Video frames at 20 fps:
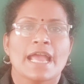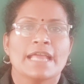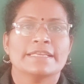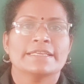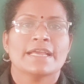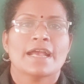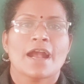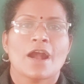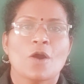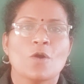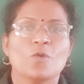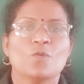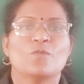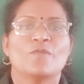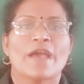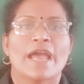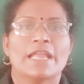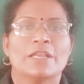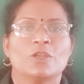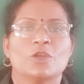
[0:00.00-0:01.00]
and how
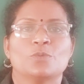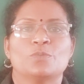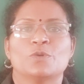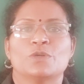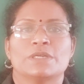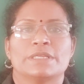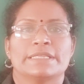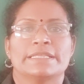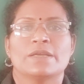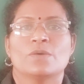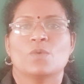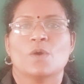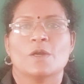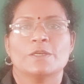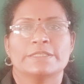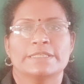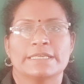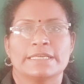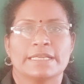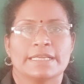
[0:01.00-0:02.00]
valuable the
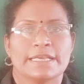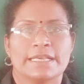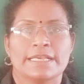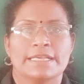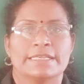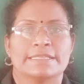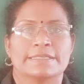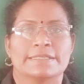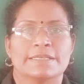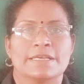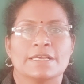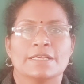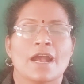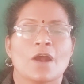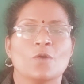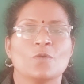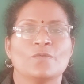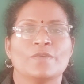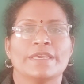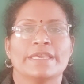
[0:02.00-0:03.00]
water is.
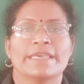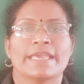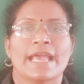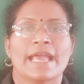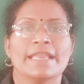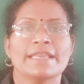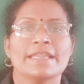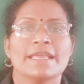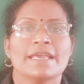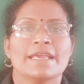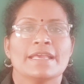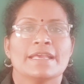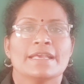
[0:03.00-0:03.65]
How we can